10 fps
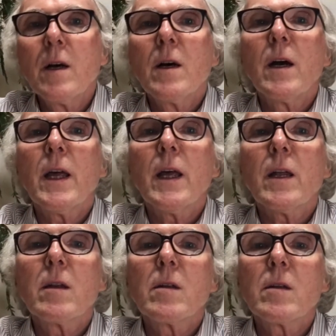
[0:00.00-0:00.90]

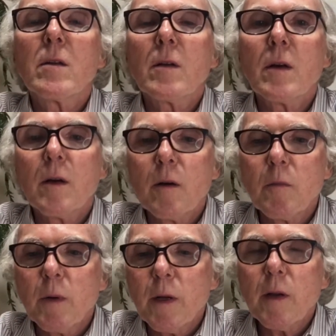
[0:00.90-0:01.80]

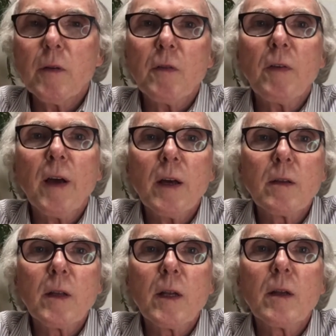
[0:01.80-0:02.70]
but it is a
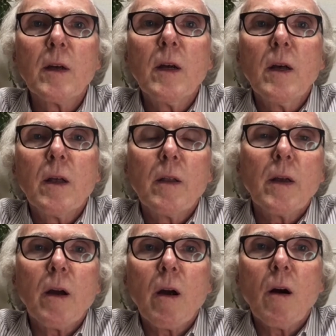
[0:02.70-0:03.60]
fact that
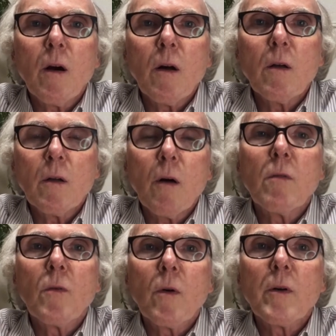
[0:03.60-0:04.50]
they are all
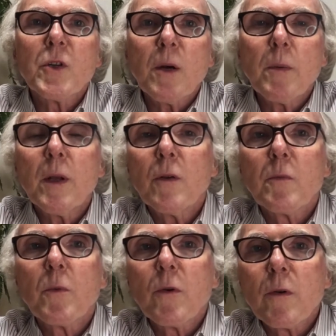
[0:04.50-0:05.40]
four Japanese
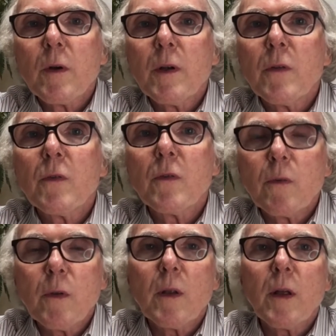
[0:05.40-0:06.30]
breweries,
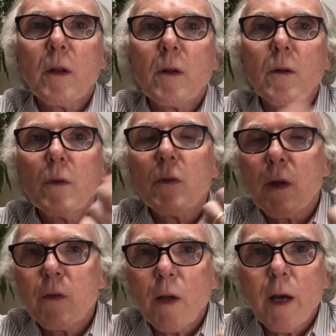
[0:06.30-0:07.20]
and that includes
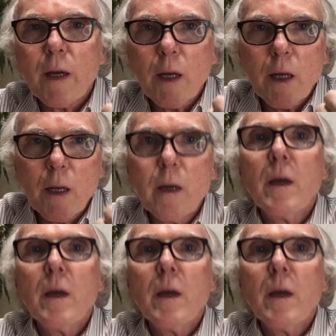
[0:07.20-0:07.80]
Asahi,